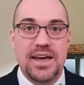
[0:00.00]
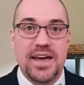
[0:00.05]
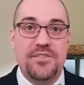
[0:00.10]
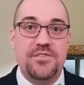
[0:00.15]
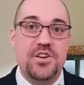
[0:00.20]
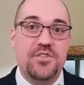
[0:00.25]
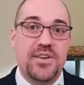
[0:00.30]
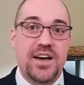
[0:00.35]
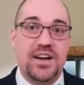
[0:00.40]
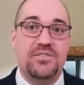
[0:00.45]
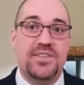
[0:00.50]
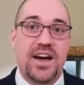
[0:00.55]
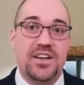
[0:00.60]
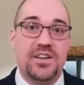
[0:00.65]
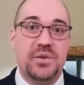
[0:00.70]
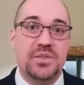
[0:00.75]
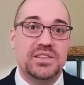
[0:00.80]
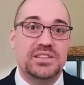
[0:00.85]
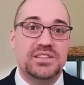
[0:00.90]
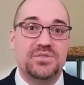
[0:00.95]
If you found
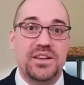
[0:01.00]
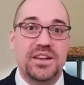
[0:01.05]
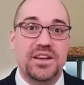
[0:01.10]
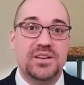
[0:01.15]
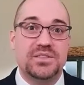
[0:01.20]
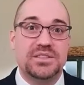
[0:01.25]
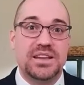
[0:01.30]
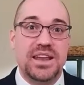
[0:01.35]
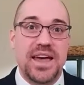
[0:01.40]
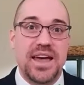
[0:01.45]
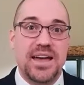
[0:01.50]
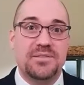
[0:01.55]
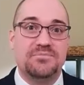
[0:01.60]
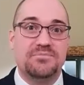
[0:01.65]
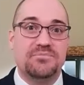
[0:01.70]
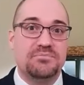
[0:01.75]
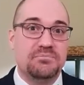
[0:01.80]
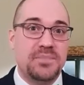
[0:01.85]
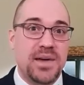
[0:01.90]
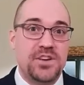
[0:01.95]
value in this video
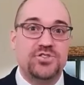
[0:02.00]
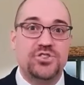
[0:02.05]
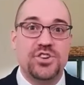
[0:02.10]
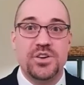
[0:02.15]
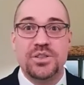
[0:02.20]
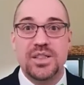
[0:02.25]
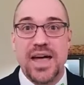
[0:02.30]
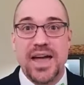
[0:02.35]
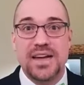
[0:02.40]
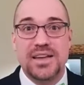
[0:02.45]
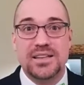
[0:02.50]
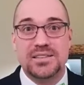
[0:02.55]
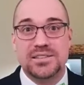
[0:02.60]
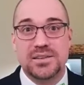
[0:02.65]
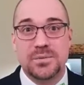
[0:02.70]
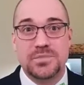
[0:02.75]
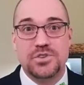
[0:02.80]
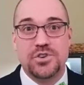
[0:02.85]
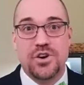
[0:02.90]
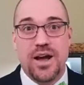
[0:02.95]
today, make sure you like and
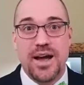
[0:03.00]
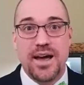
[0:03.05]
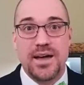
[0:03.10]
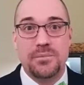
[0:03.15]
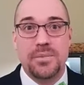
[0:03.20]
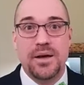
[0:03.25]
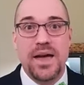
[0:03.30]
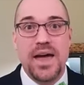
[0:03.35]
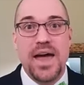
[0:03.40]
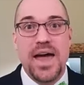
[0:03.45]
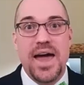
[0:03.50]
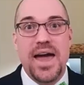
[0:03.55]
subscribe,